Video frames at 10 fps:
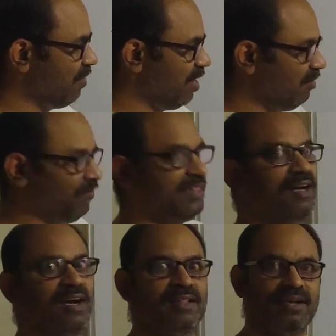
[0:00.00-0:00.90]
one with the
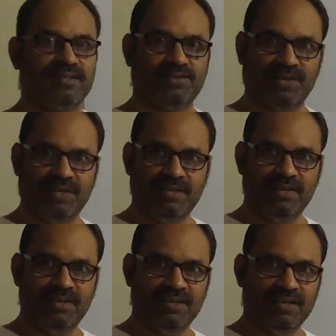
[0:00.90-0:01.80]
other 3.
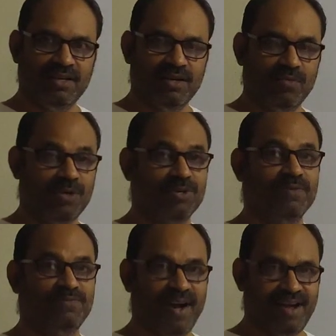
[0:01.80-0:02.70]
What do
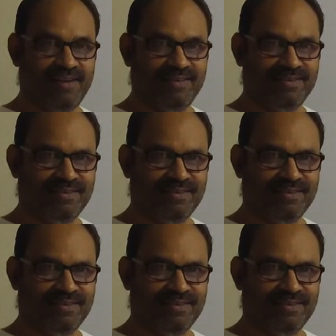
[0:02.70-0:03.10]
you find?